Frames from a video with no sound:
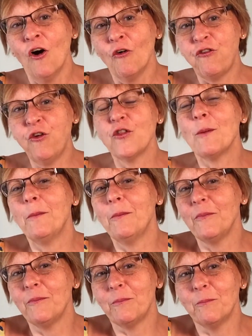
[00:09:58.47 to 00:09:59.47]
For the
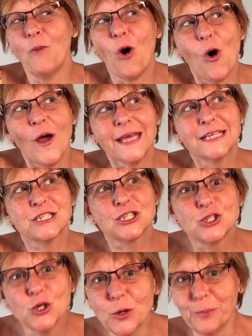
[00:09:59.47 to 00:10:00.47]
more
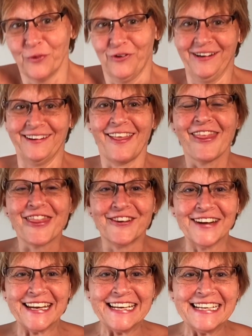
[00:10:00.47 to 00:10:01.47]
exuberant
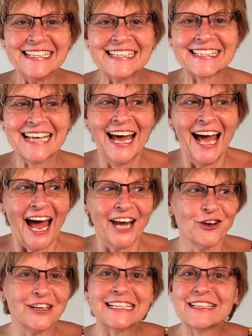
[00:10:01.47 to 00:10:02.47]
3s, and not